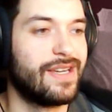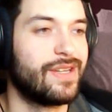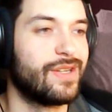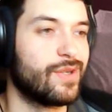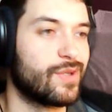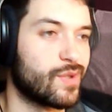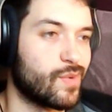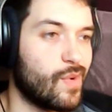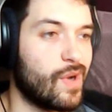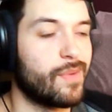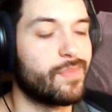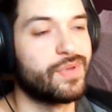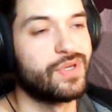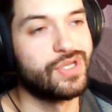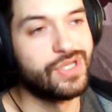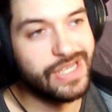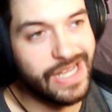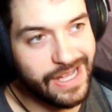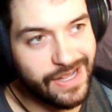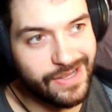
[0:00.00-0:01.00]
your swamp
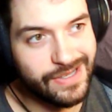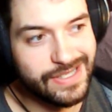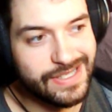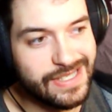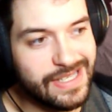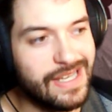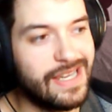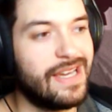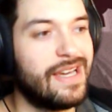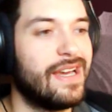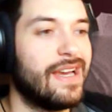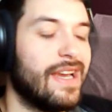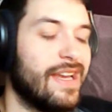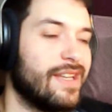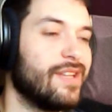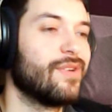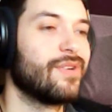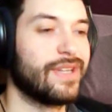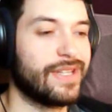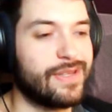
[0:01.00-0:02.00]
shells,
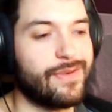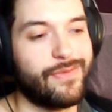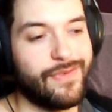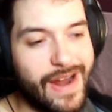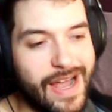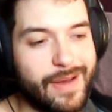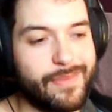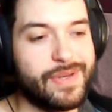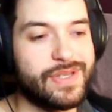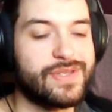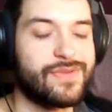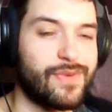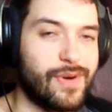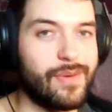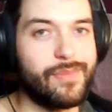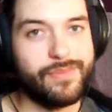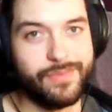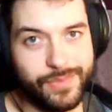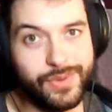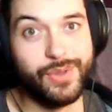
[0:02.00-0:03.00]
and you'll get the fragments
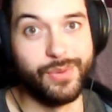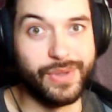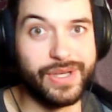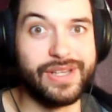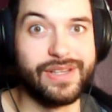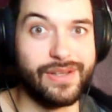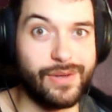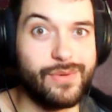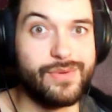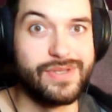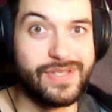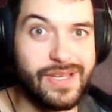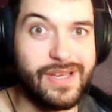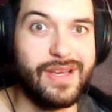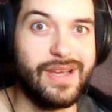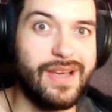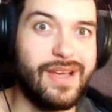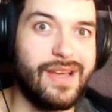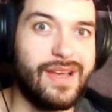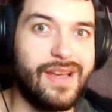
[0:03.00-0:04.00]
from doing those
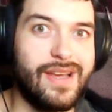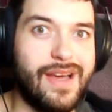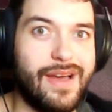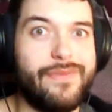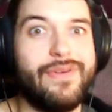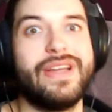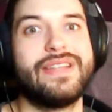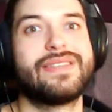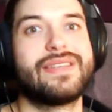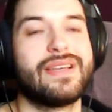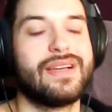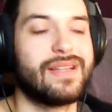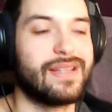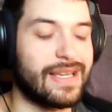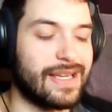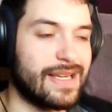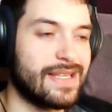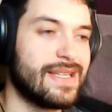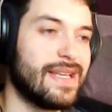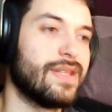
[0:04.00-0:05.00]
events,
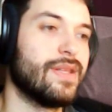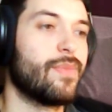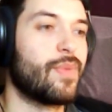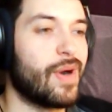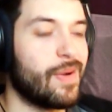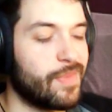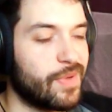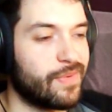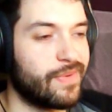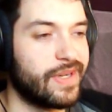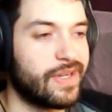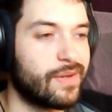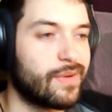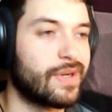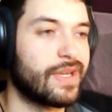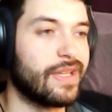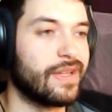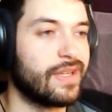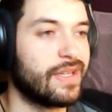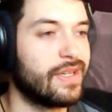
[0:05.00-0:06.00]
like I said, the Primal Arena, or
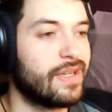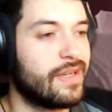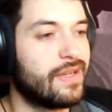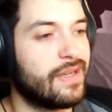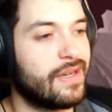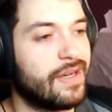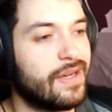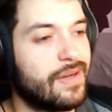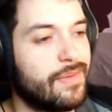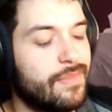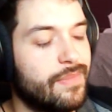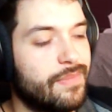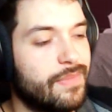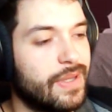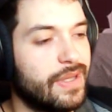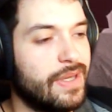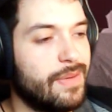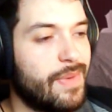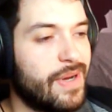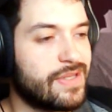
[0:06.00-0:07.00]
killing
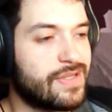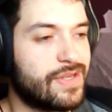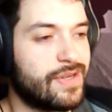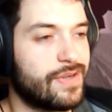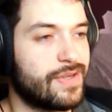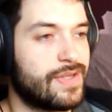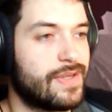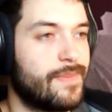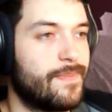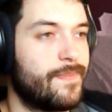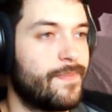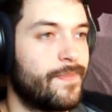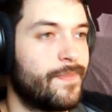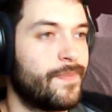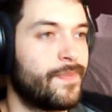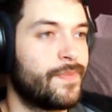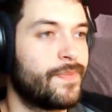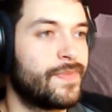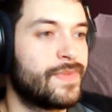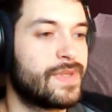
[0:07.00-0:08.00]
elite monsters.
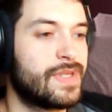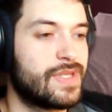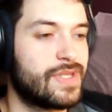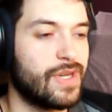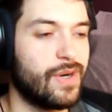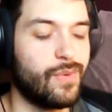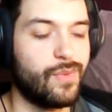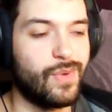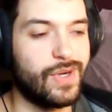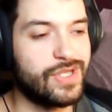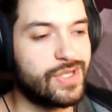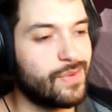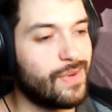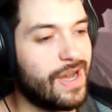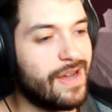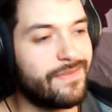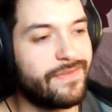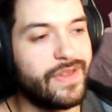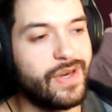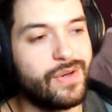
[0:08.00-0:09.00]
So once you
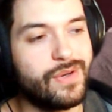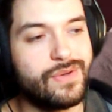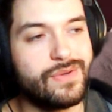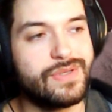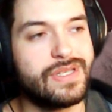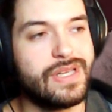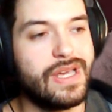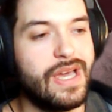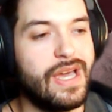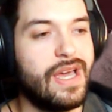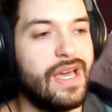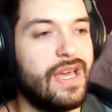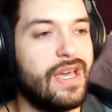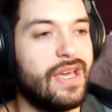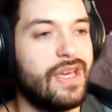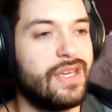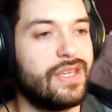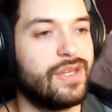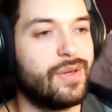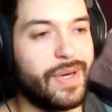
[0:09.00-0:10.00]
have those,
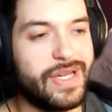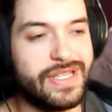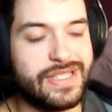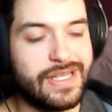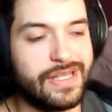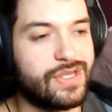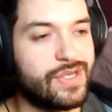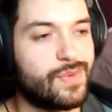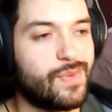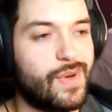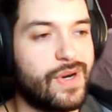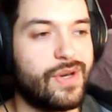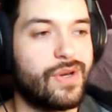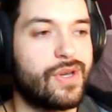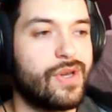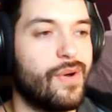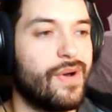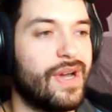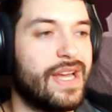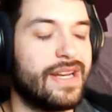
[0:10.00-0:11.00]
you'll basically just want to
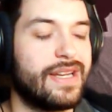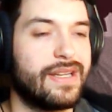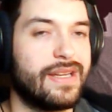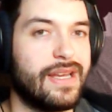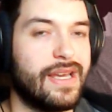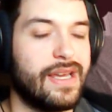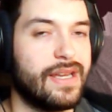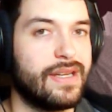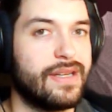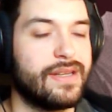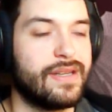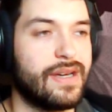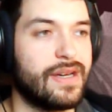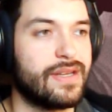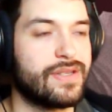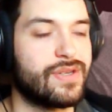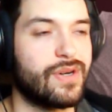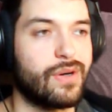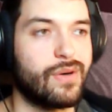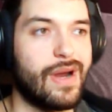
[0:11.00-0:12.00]
go ahead and
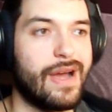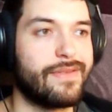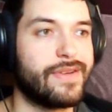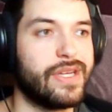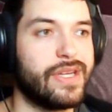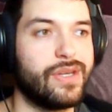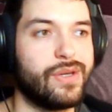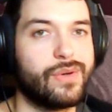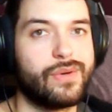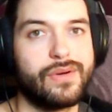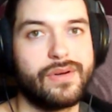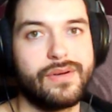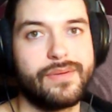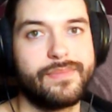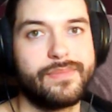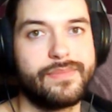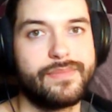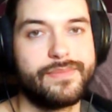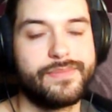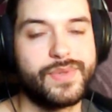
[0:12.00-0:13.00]
start crafting your
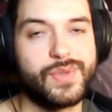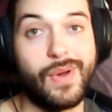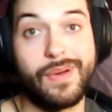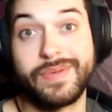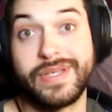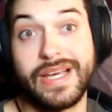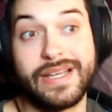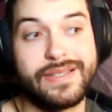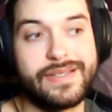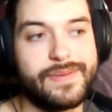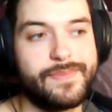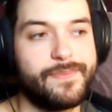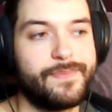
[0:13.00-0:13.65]
swamp sets.